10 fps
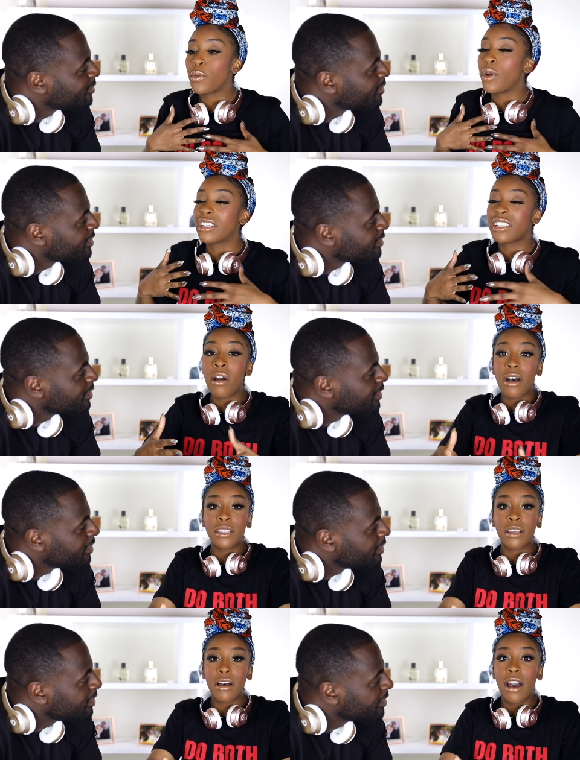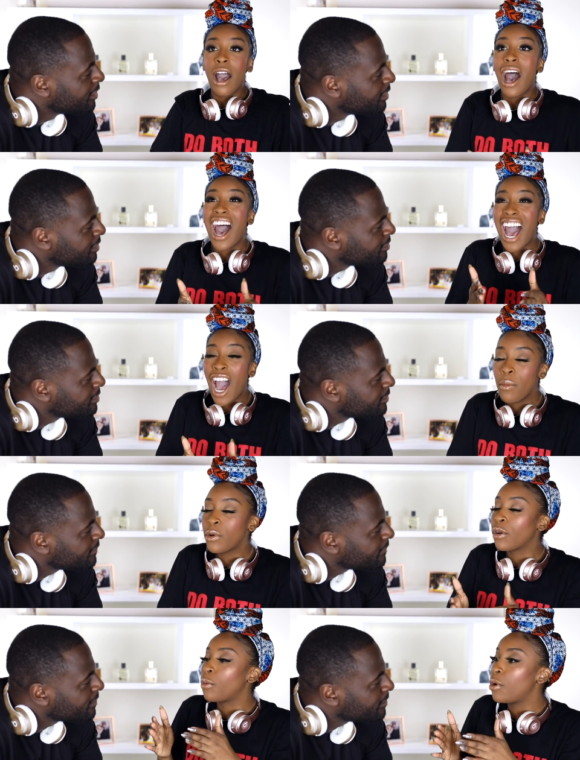Speaker 1: Work Smarter. I'm
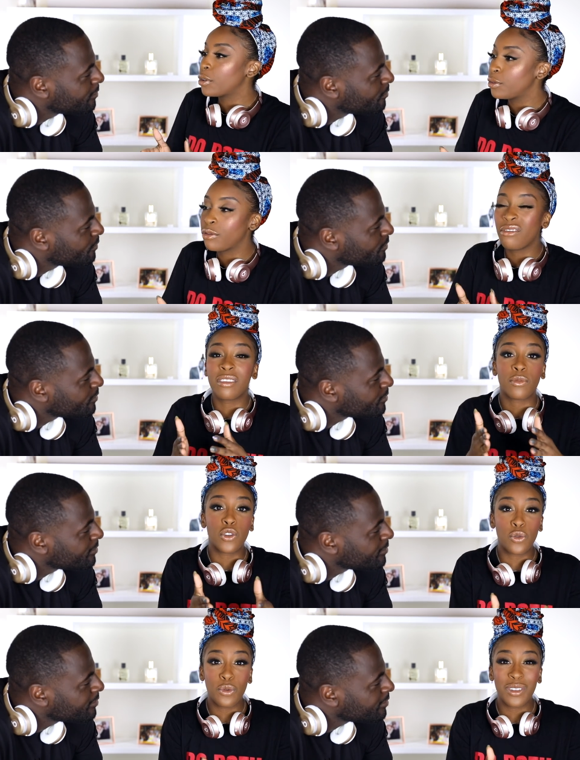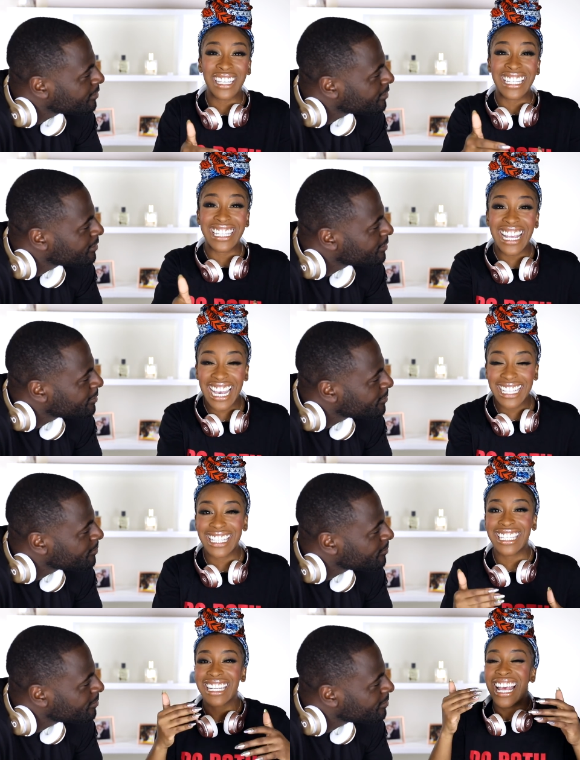gonna walk you through some tools and
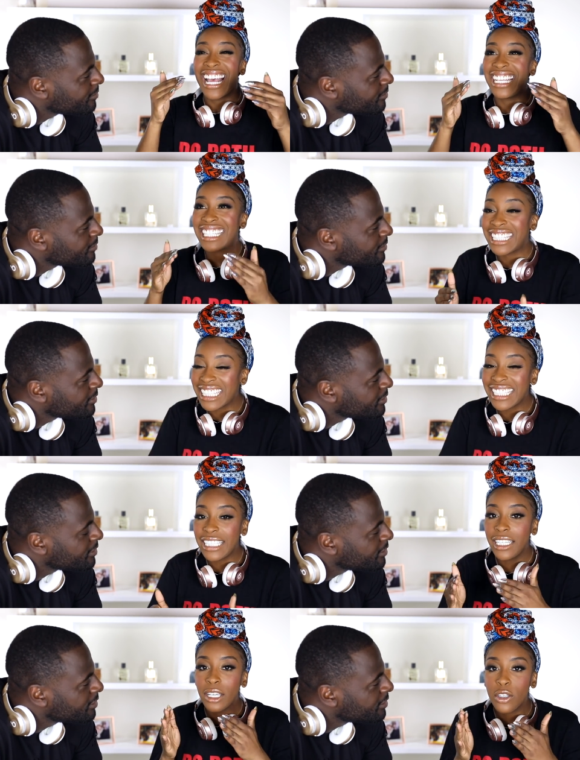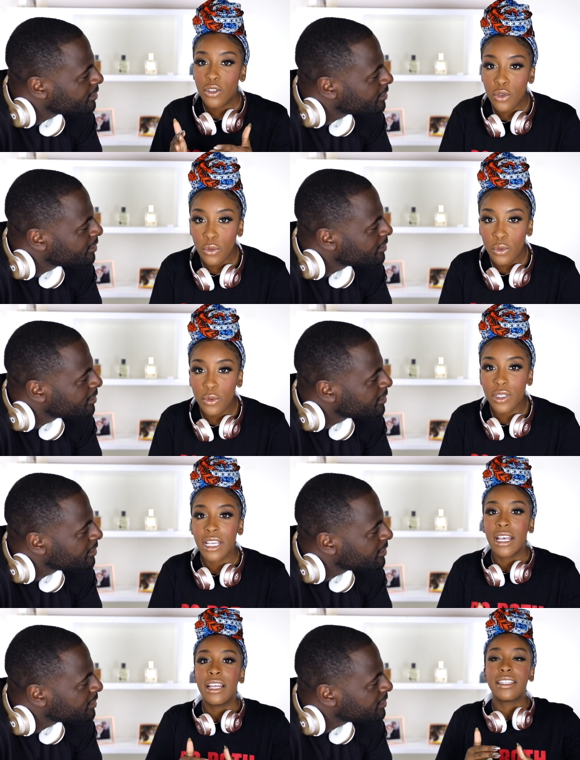tactics and key tools
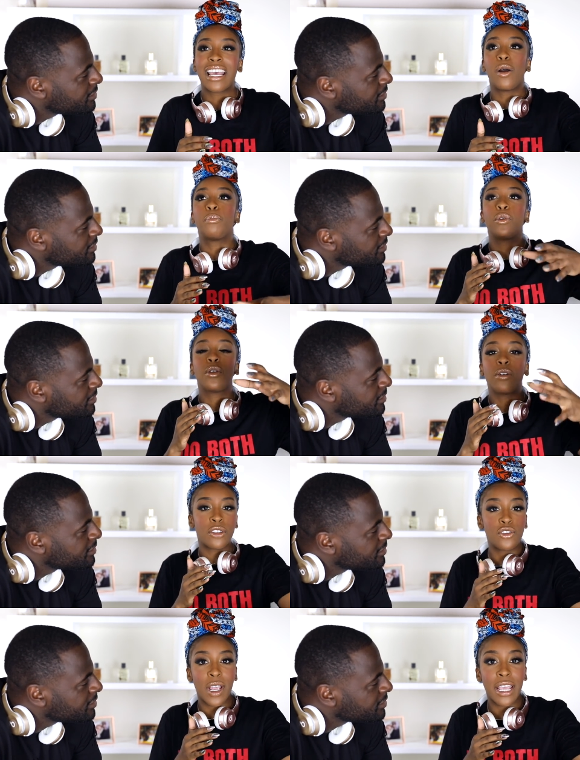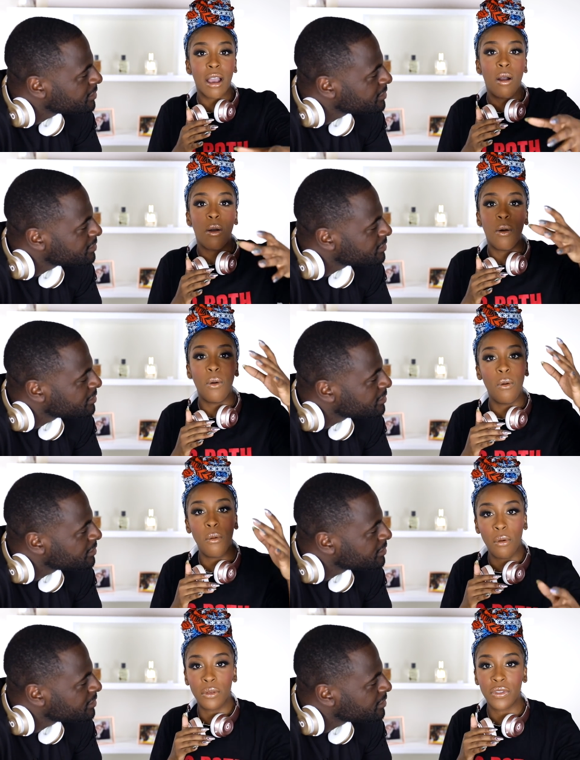to help you concentrate
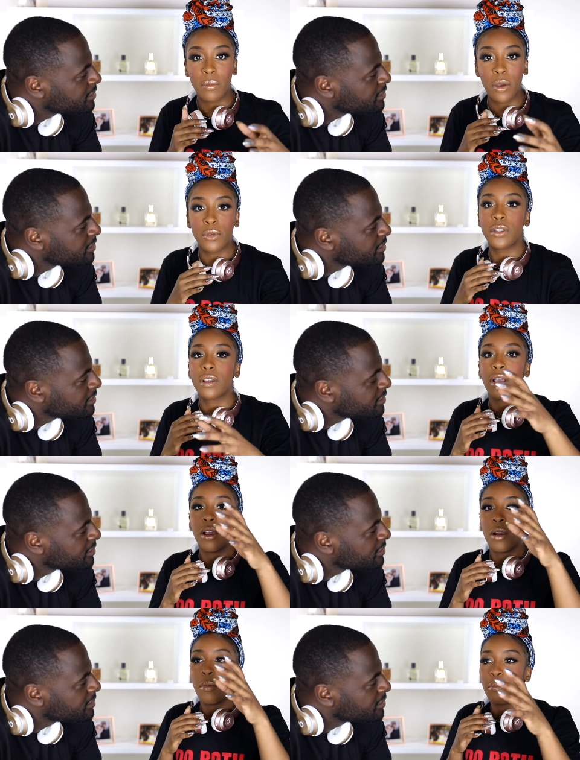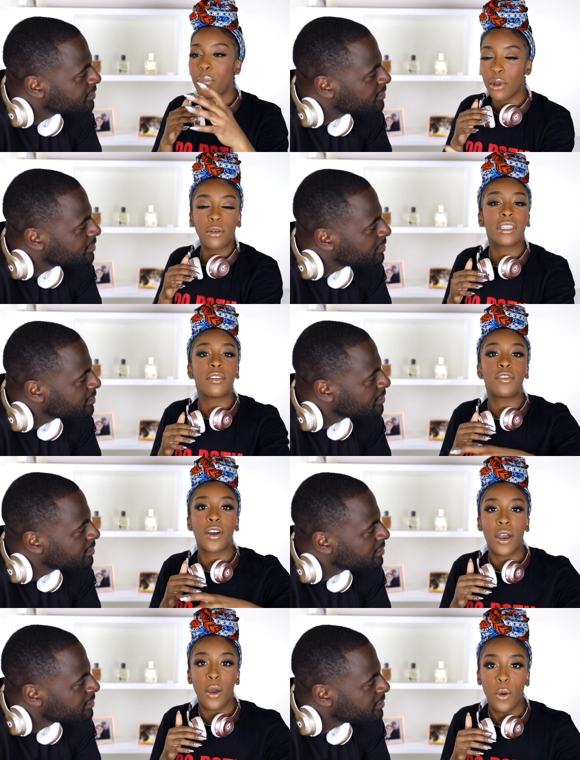on the most productive
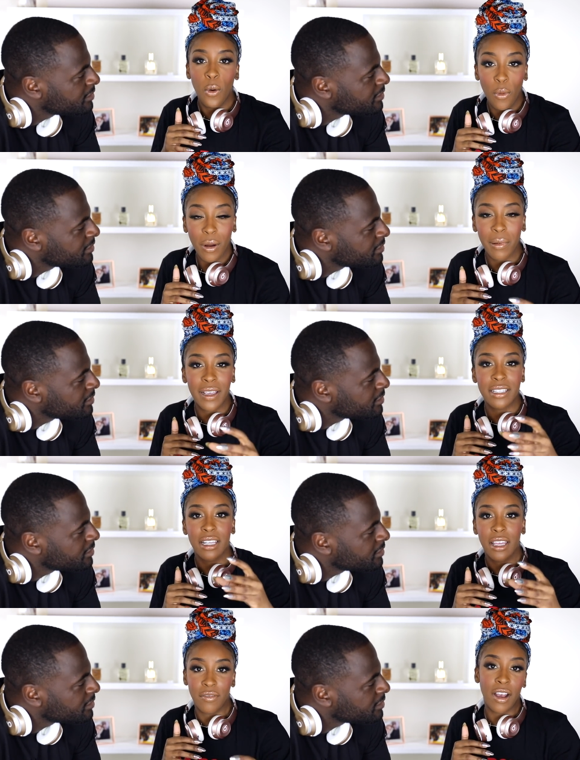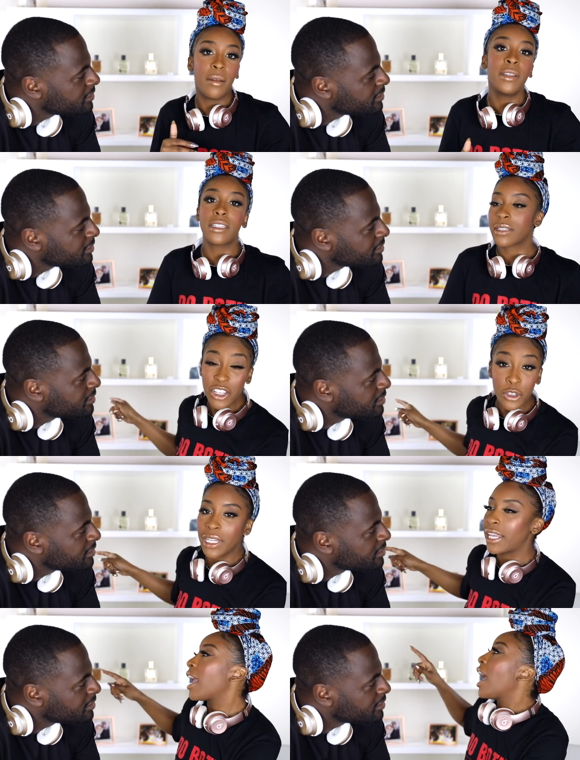workplace environments.
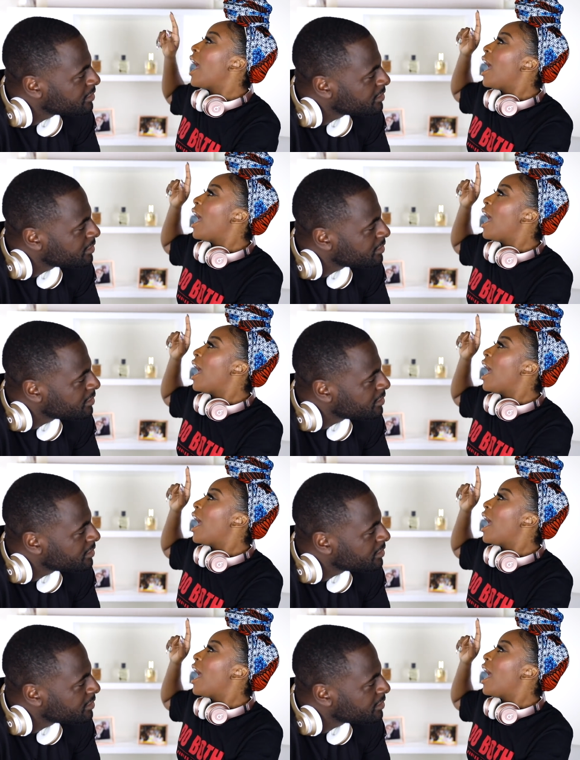Literally